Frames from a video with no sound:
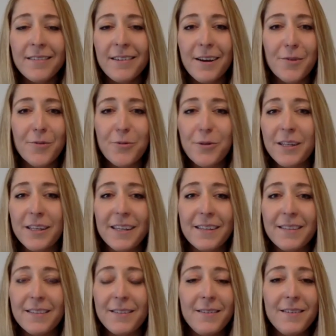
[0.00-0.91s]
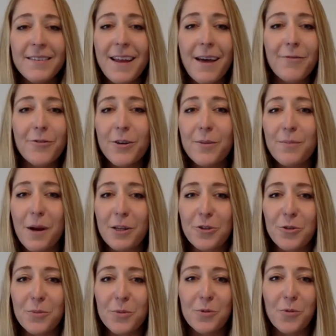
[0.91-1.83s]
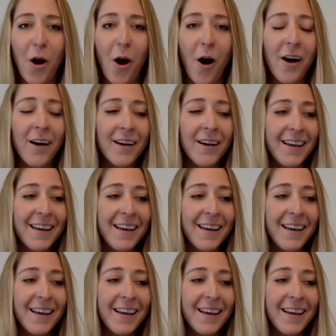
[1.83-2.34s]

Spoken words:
I really never eat mushrooms raw.